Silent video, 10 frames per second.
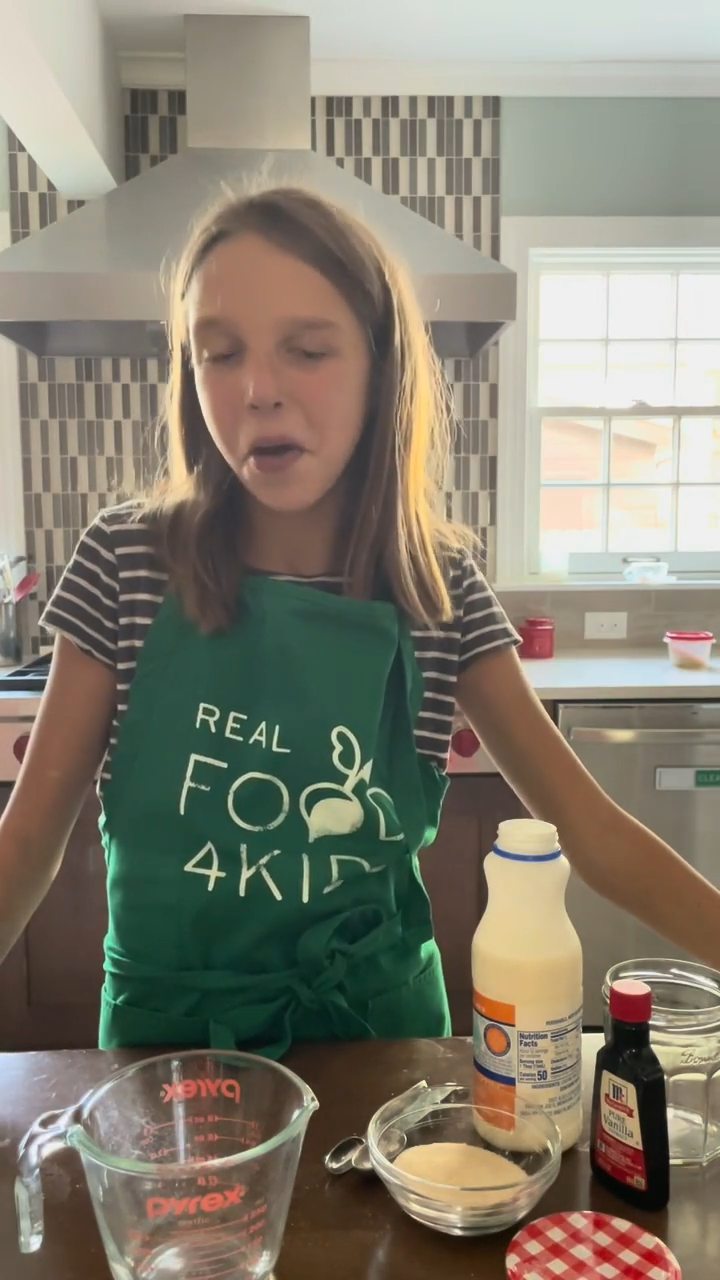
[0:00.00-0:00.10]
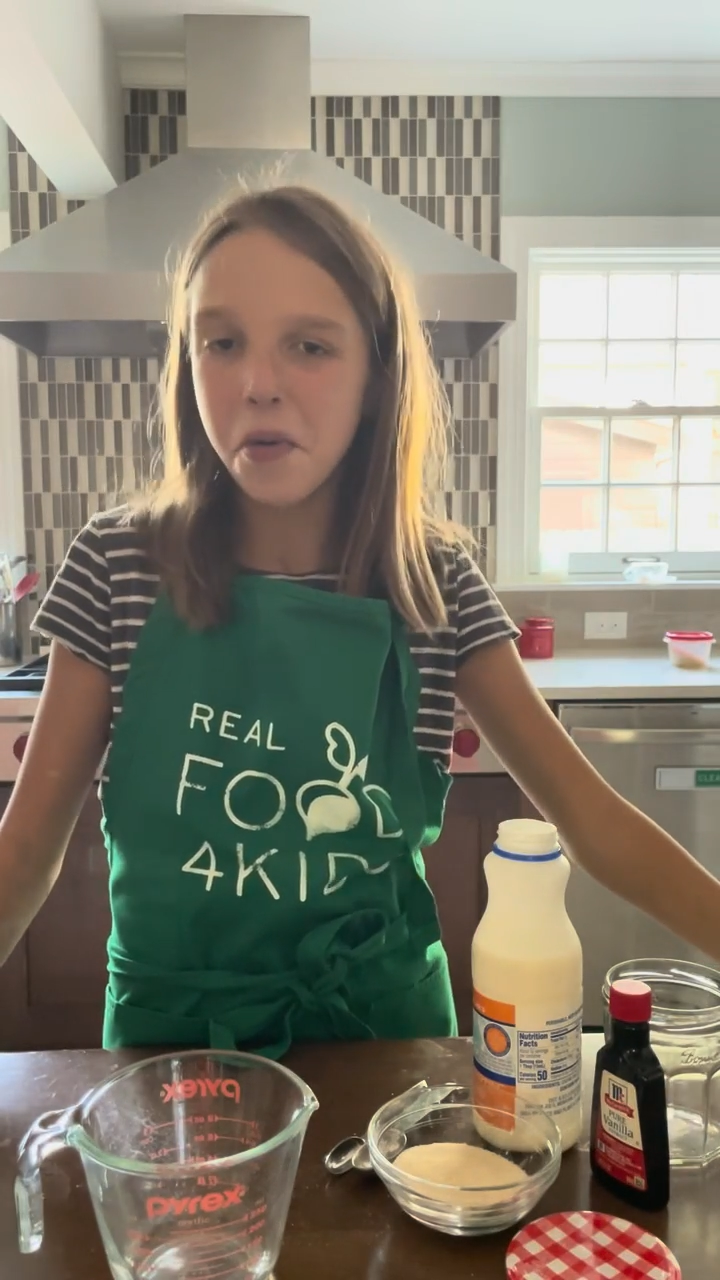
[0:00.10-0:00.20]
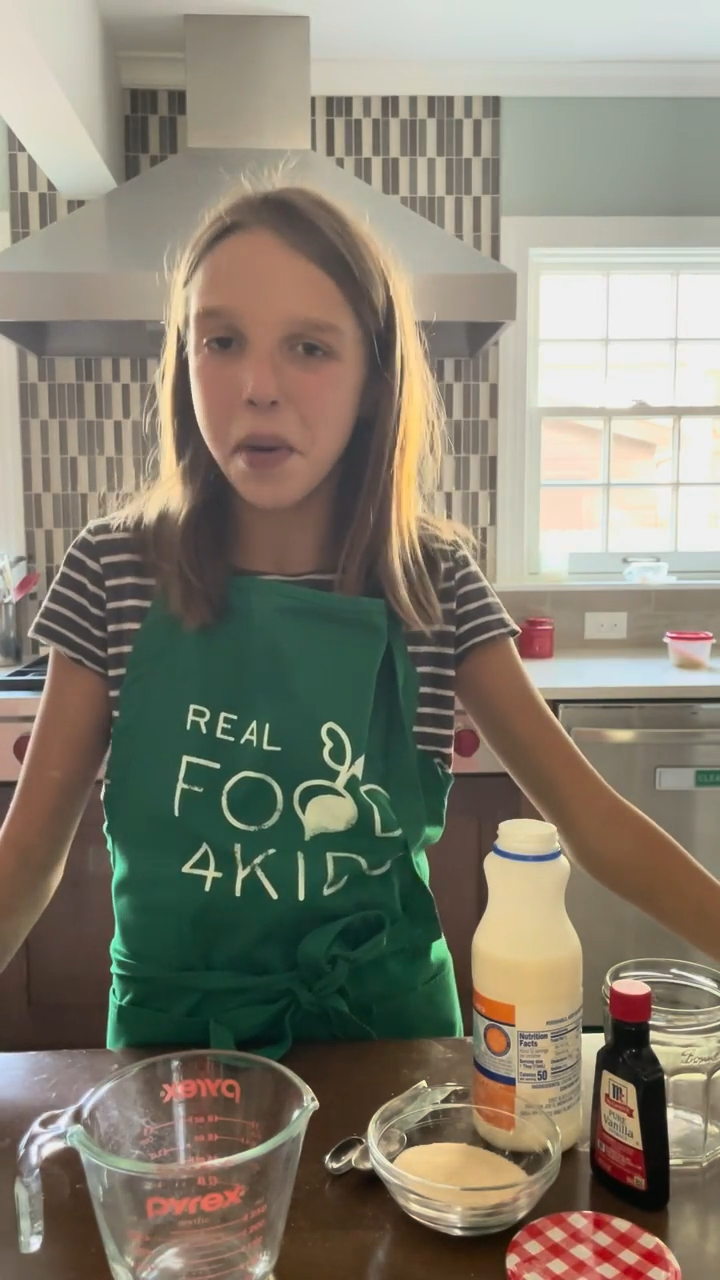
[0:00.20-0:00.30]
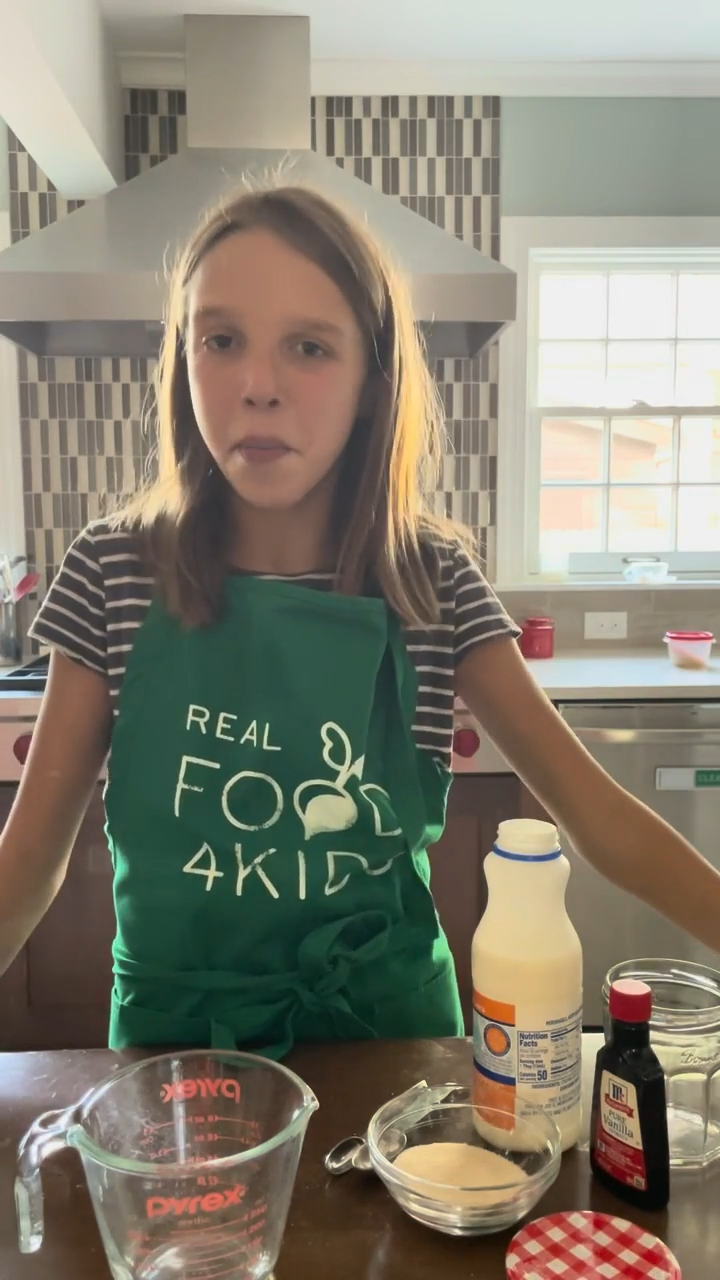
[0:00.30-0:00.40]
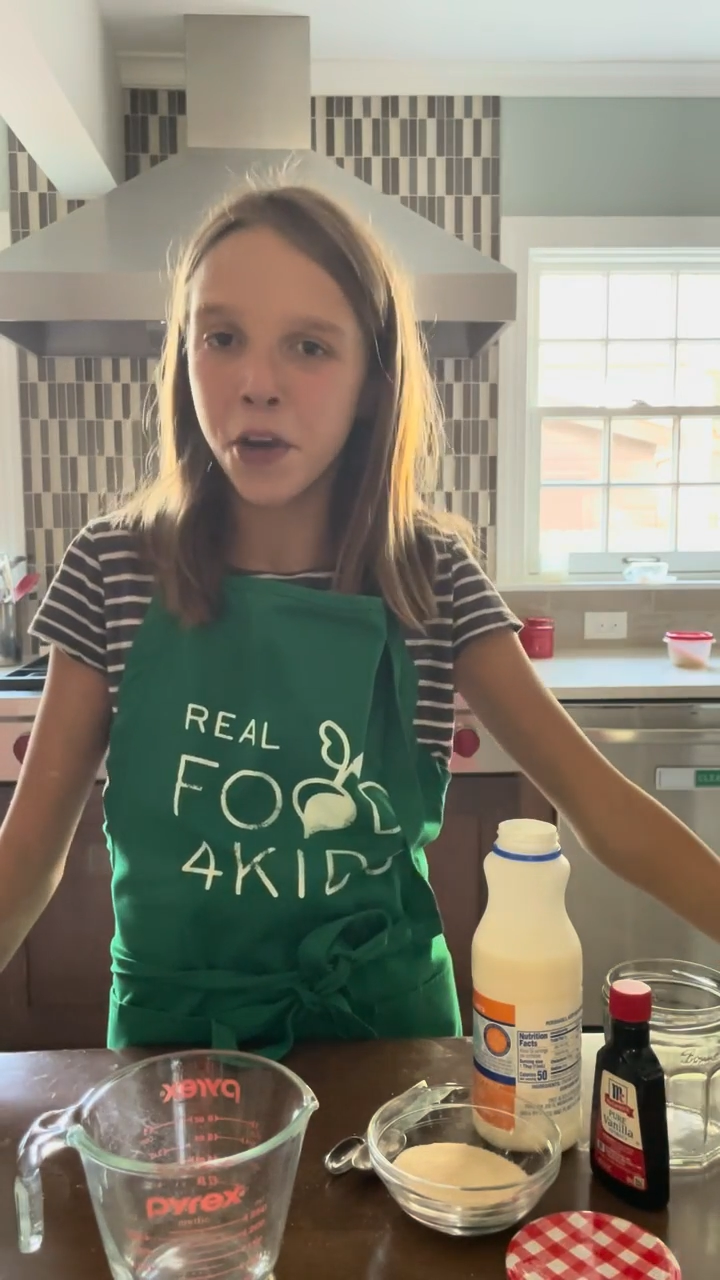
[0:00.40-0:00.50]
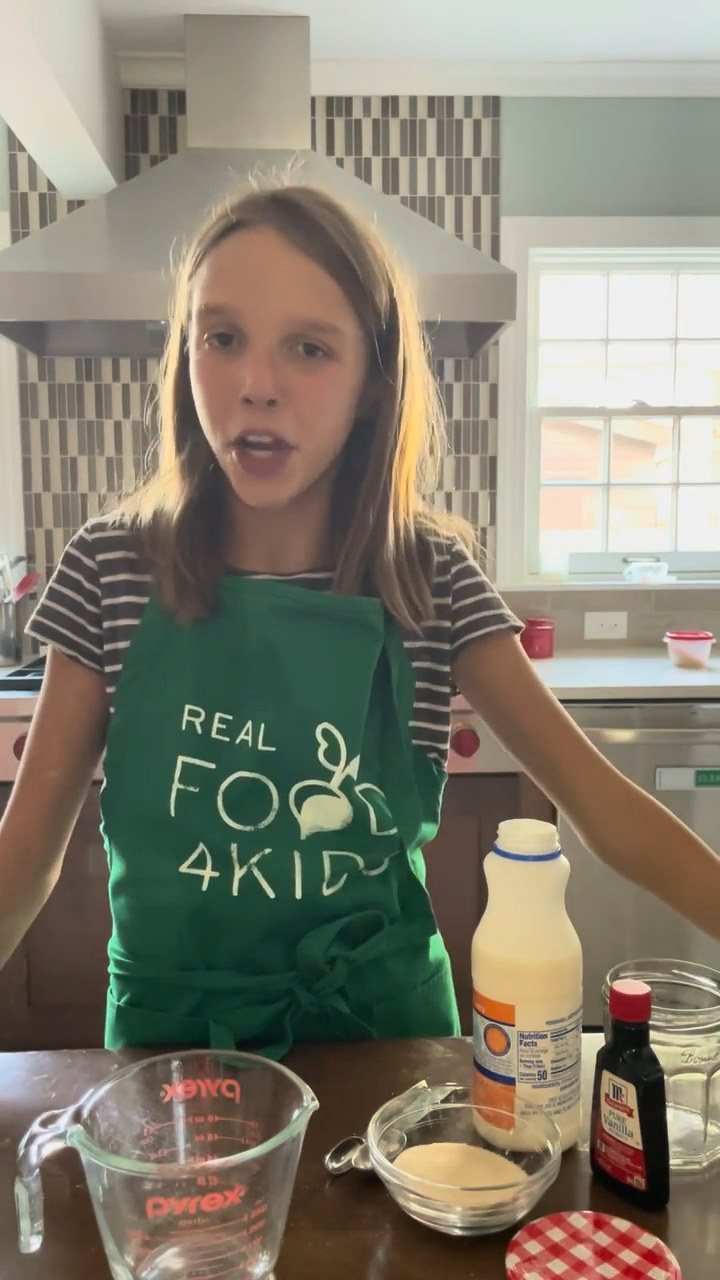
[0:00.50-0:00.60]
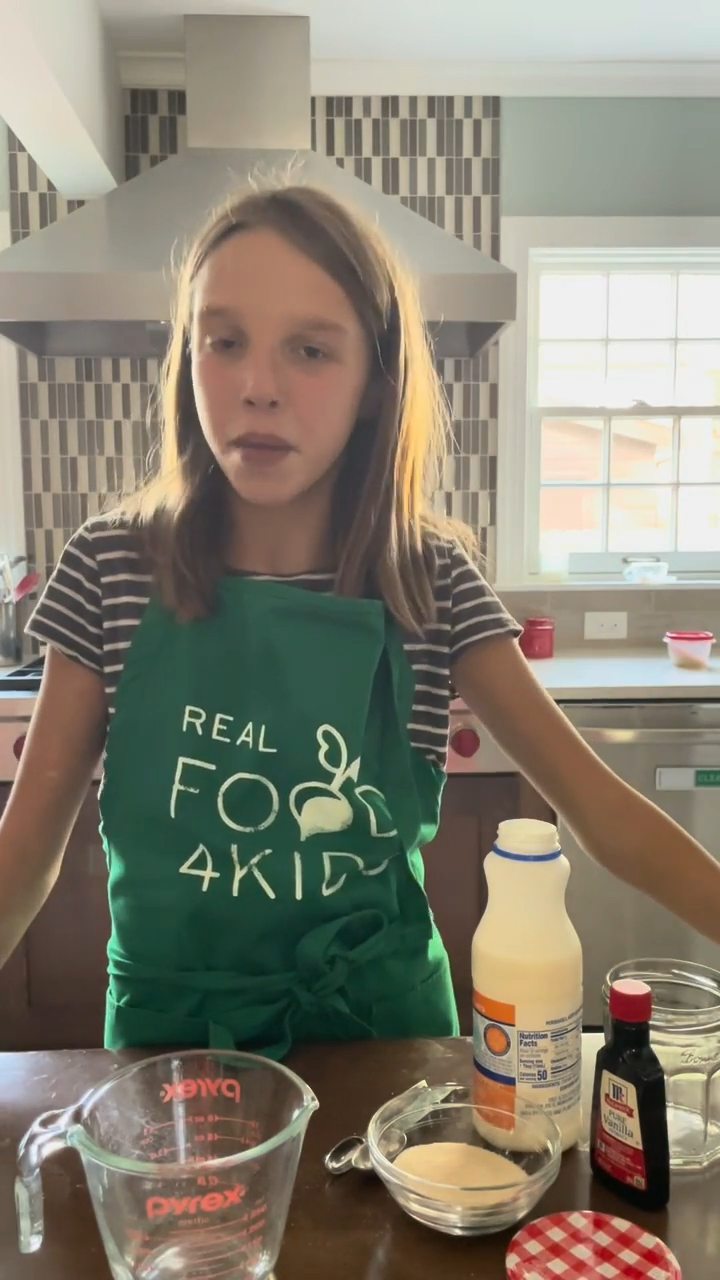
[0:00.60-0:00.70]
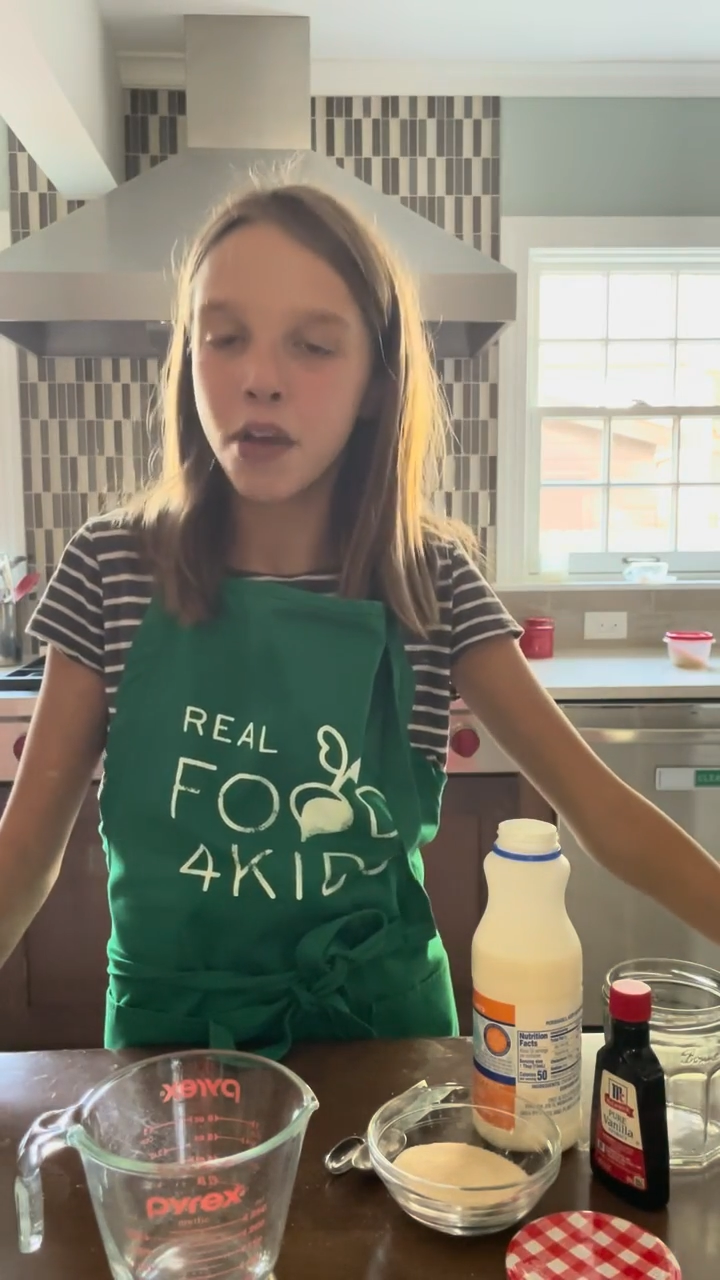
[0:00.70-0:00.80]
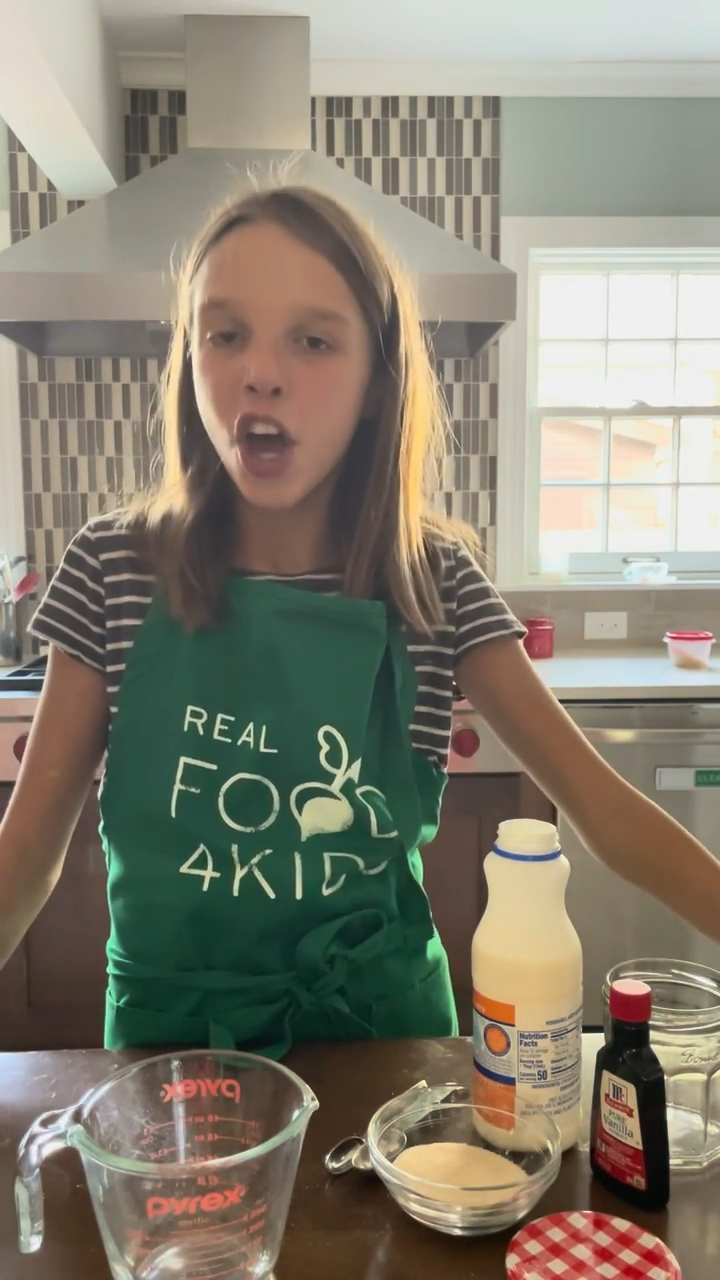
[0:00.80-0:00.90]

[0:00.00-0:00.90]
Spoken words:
whipped cream.